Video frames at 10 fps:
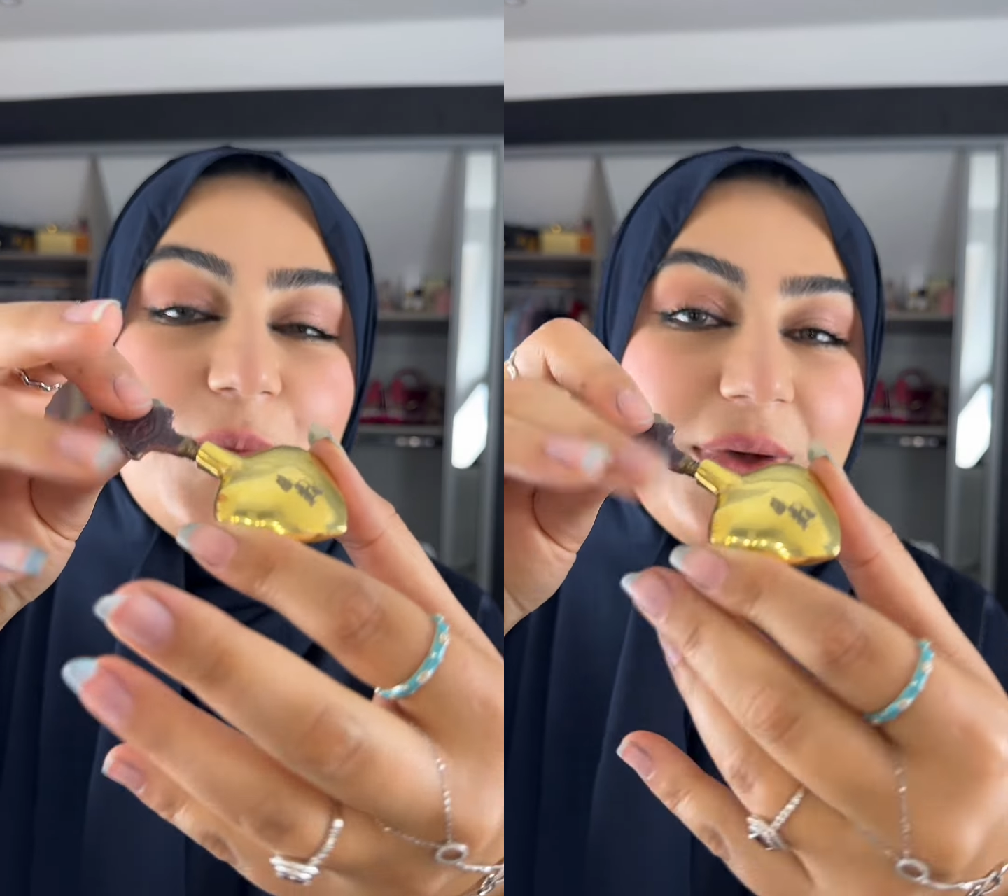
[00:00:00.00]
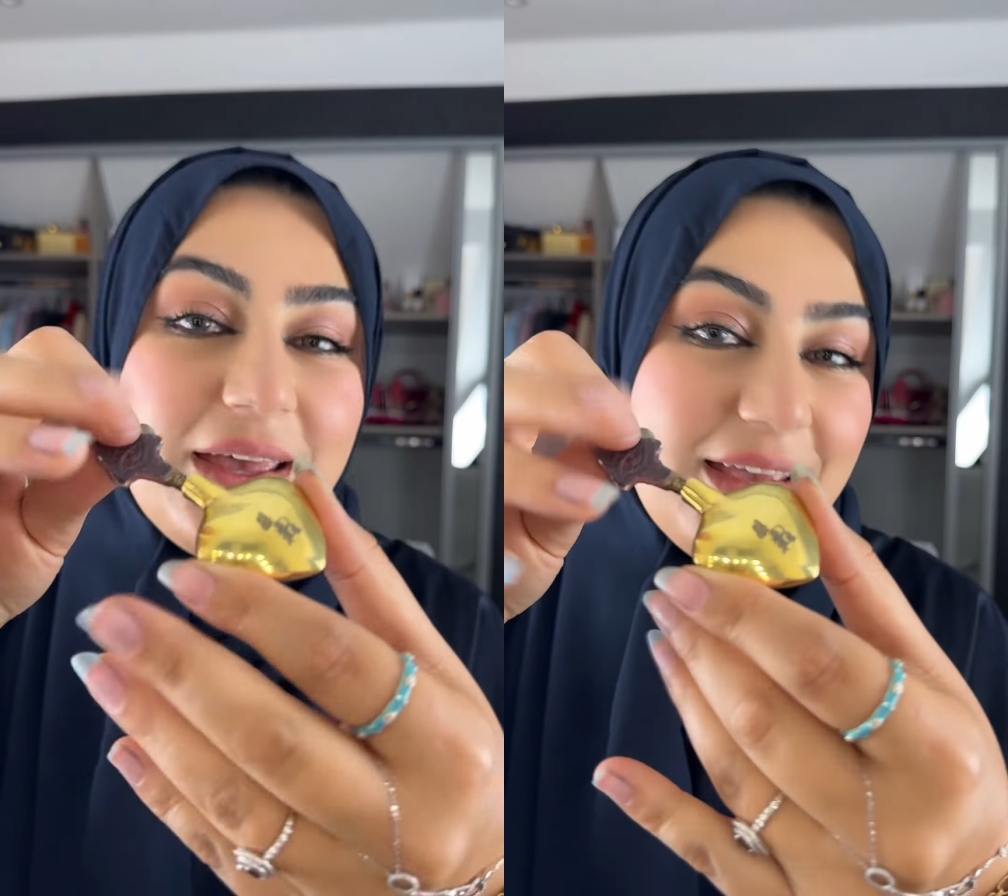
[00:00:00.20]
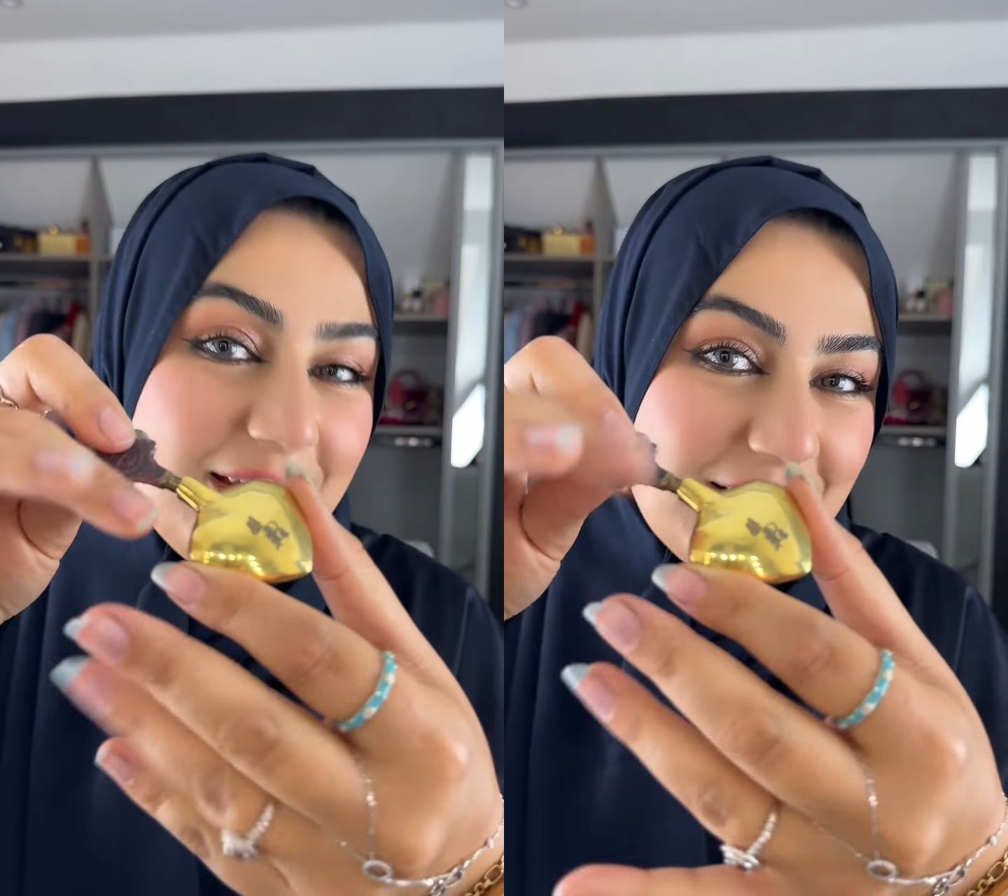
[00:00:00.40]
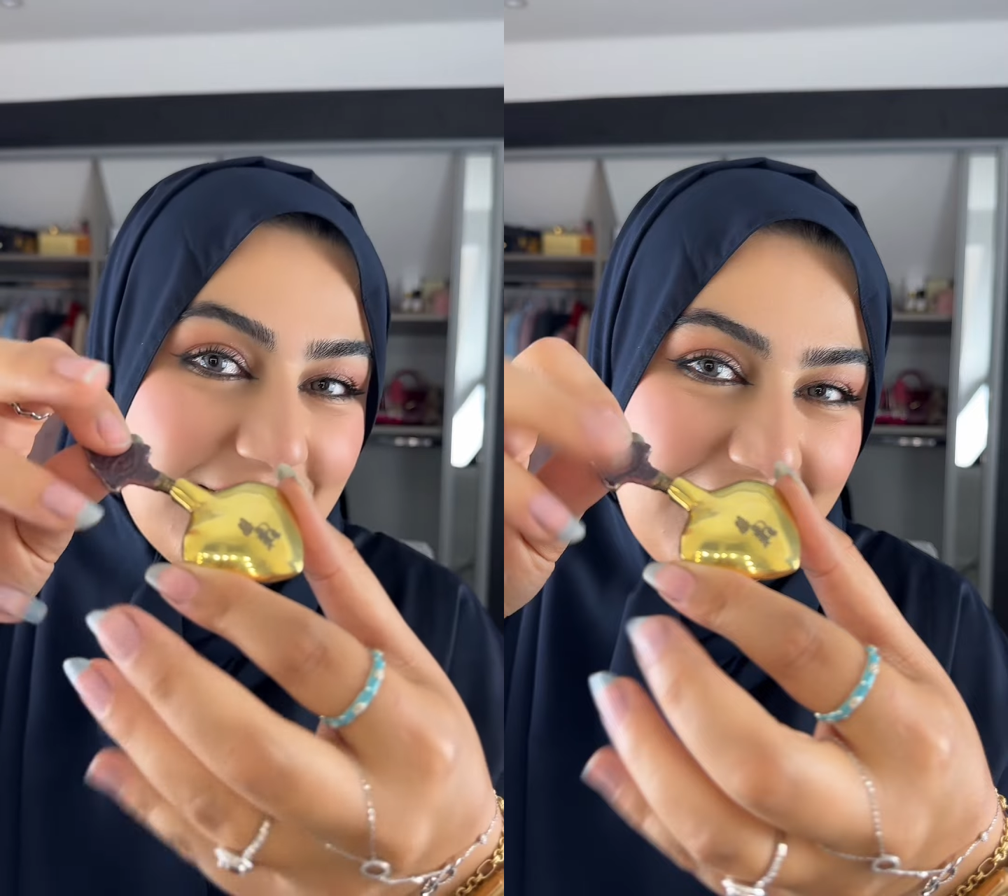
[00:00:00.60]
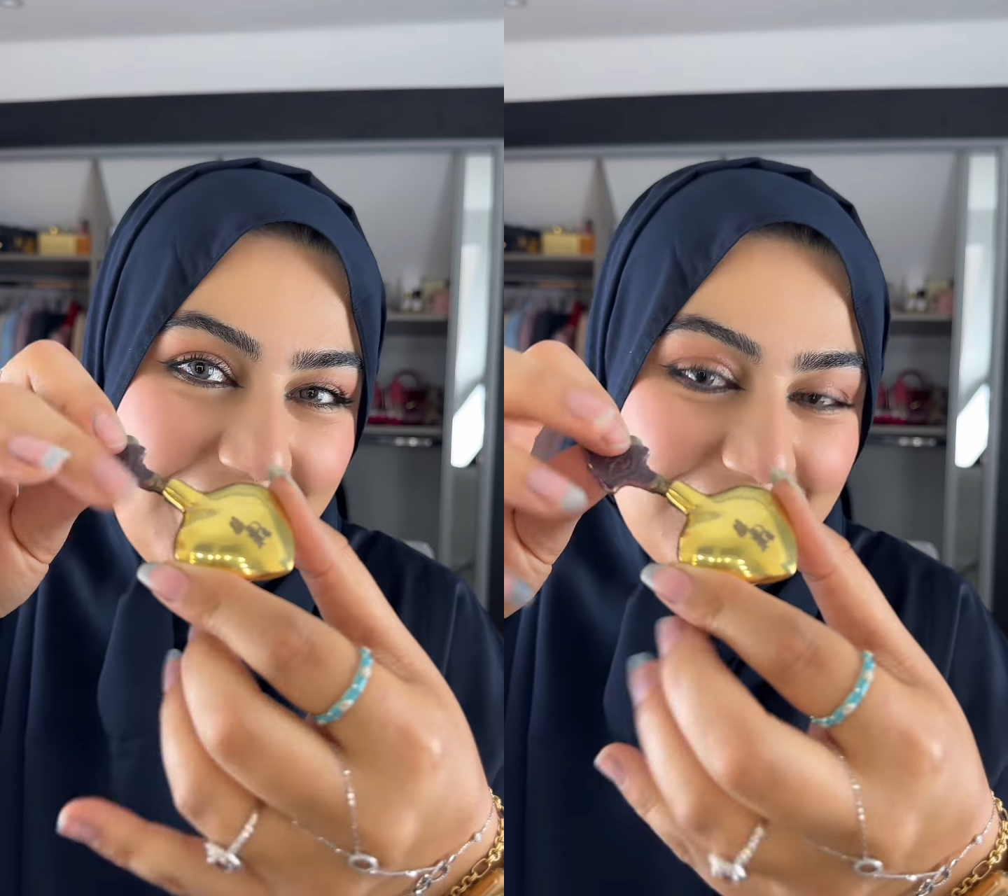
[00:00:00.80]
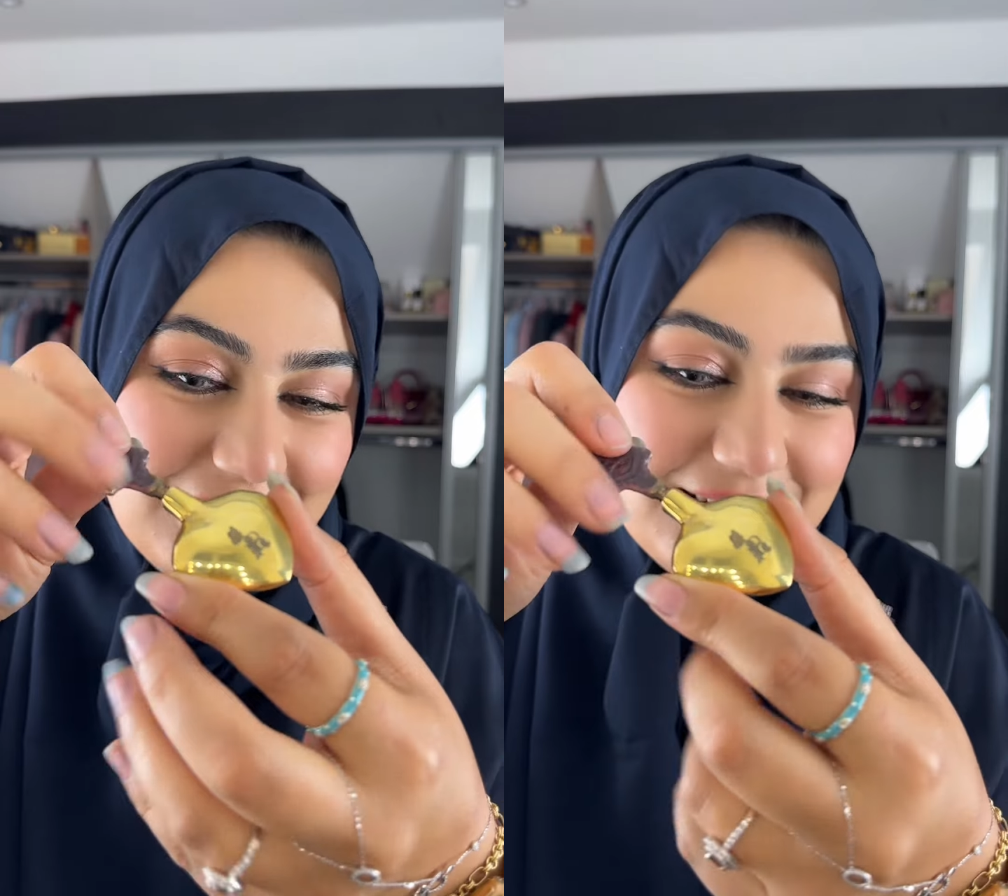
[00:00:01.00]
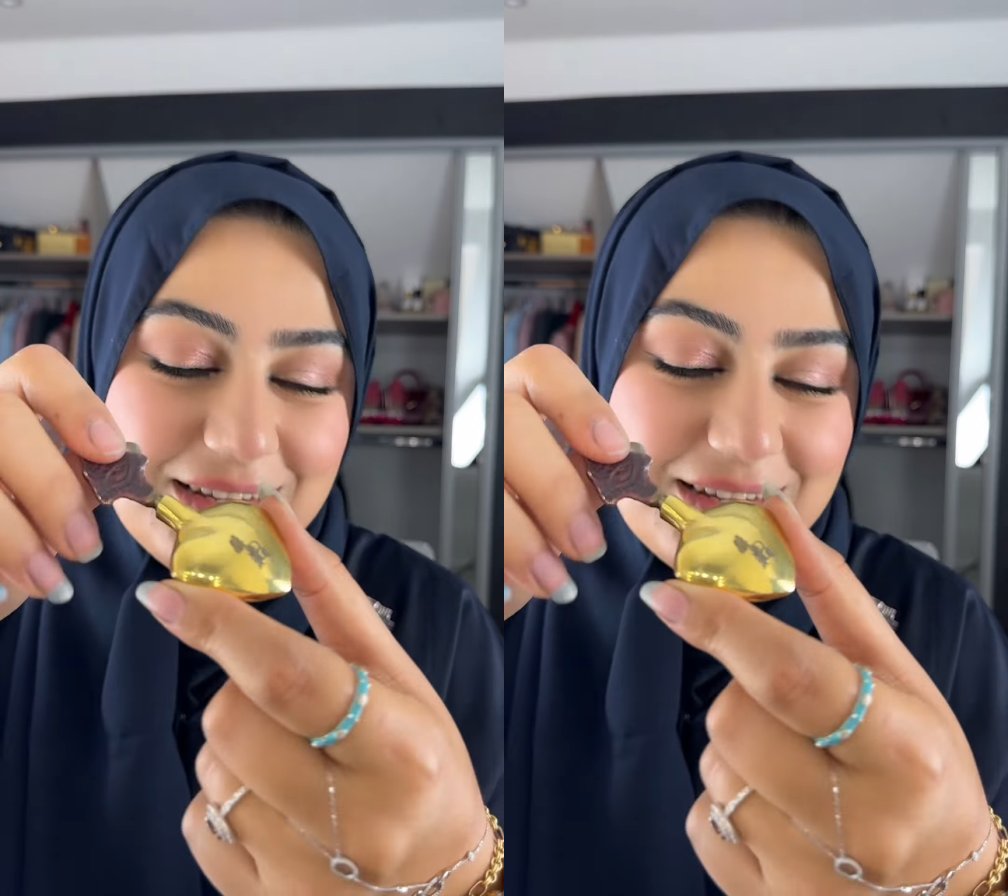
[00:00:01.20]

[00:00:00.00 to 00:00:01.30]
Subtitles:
my nails.